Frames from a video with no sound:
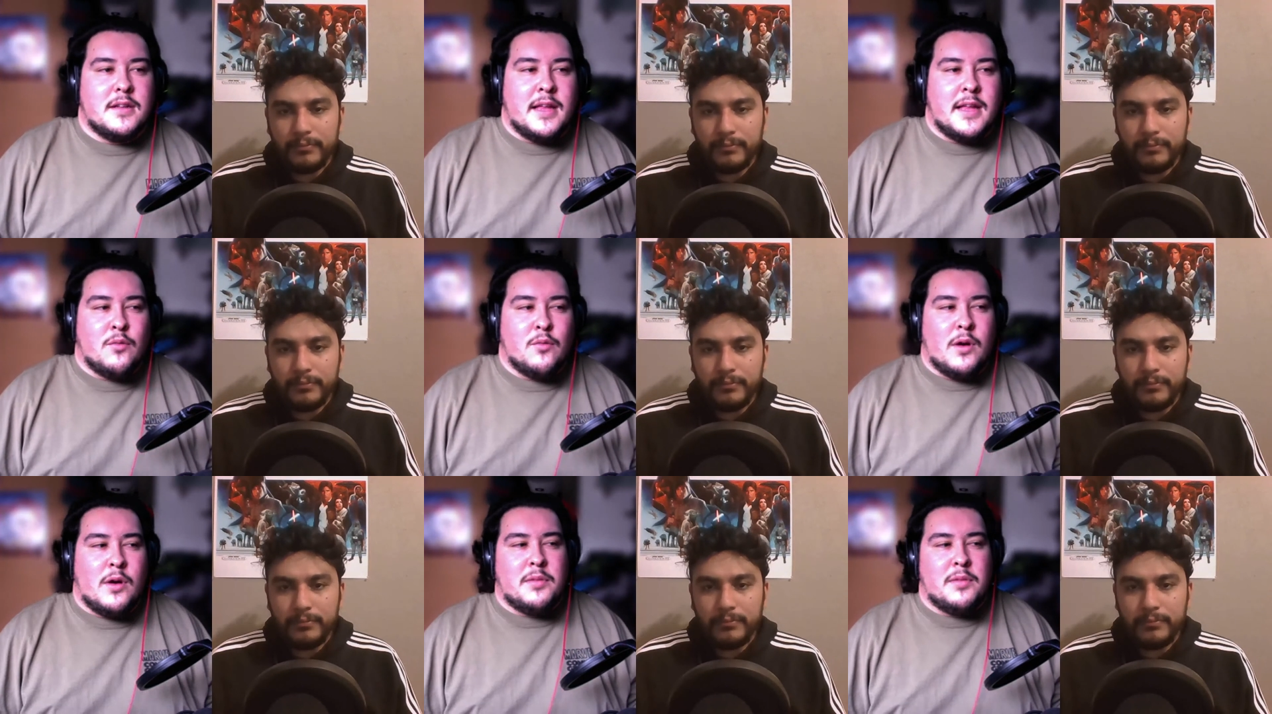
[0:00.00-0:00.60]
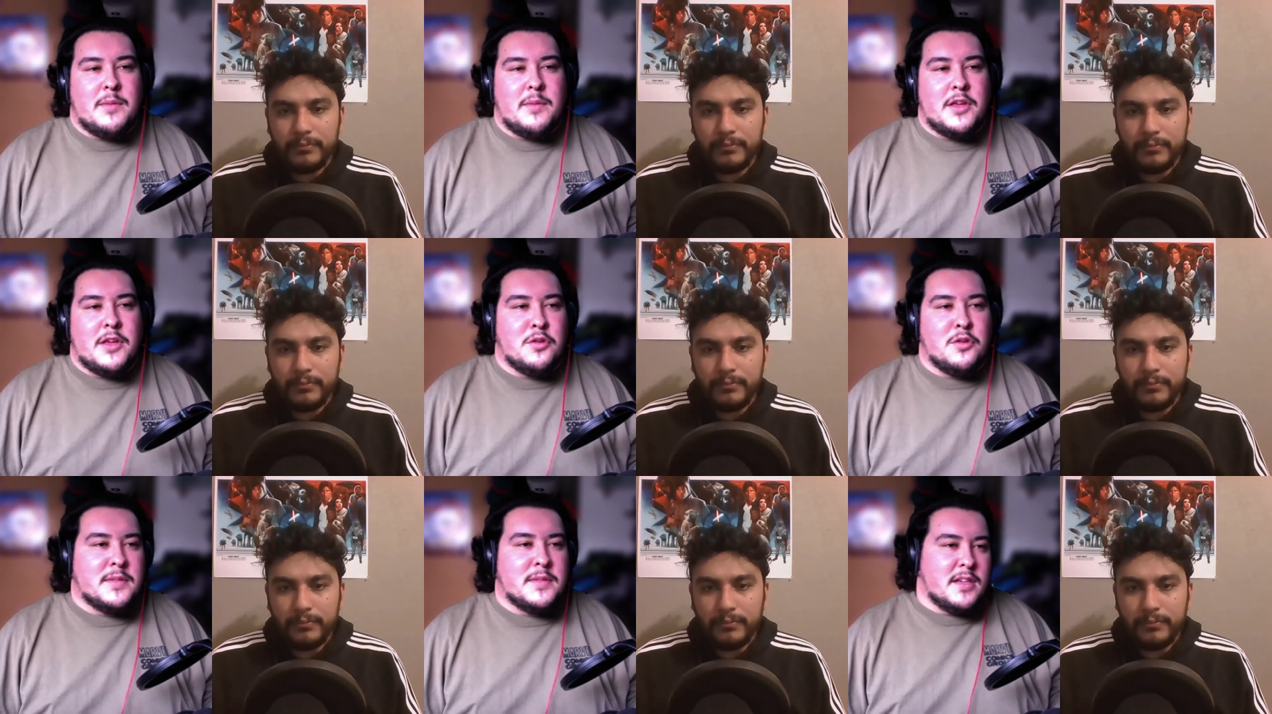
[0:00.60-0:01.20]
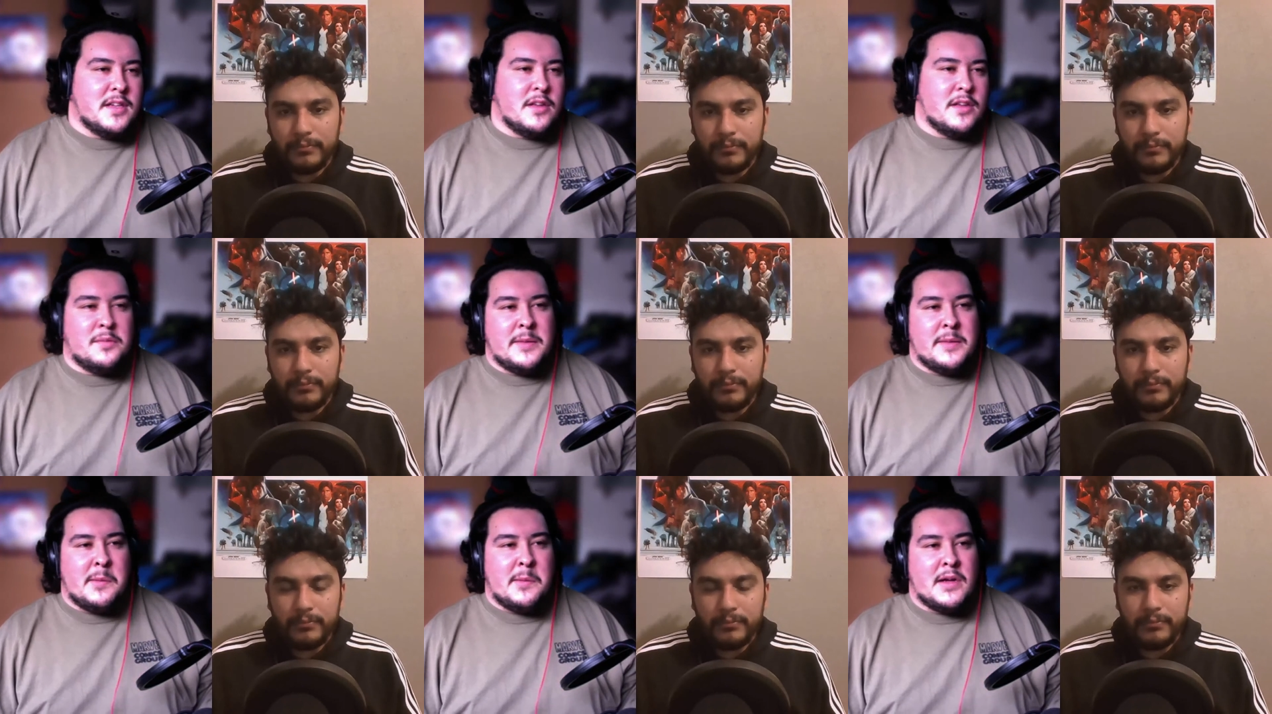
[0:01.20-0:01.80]
Speaker 1: like one blaming humans, the other
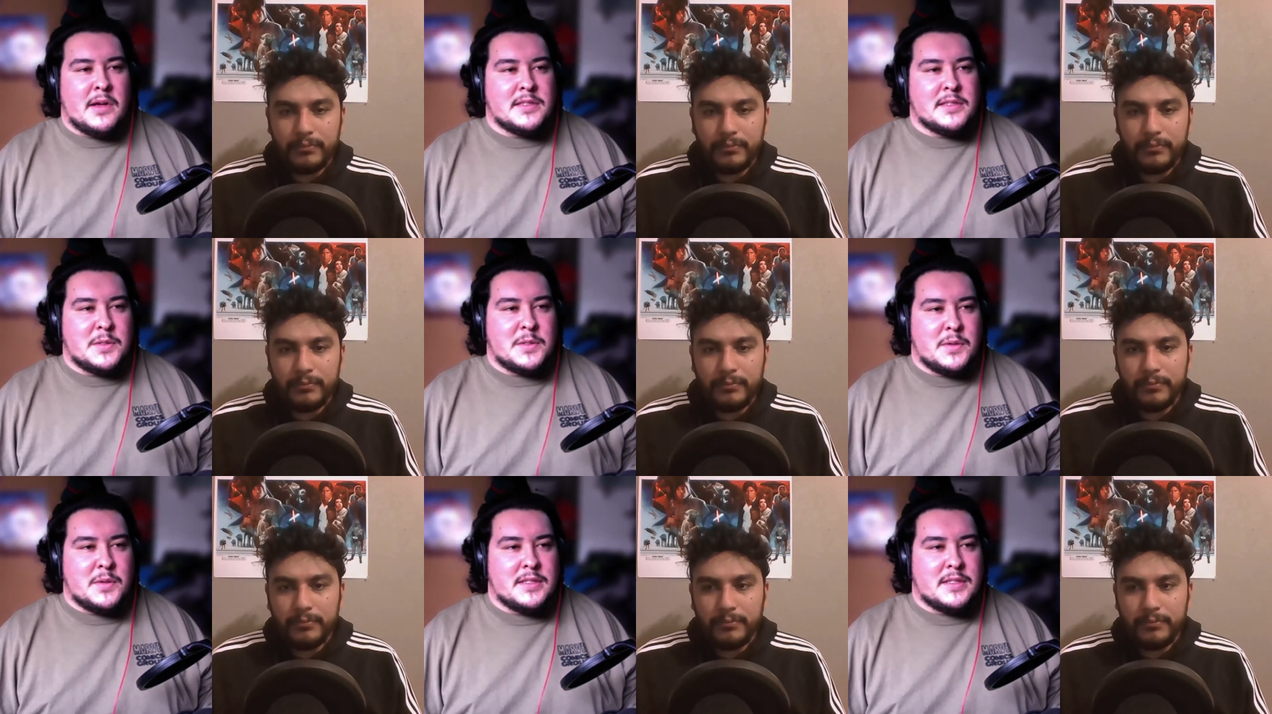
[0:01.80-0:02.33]
one blaming monsters,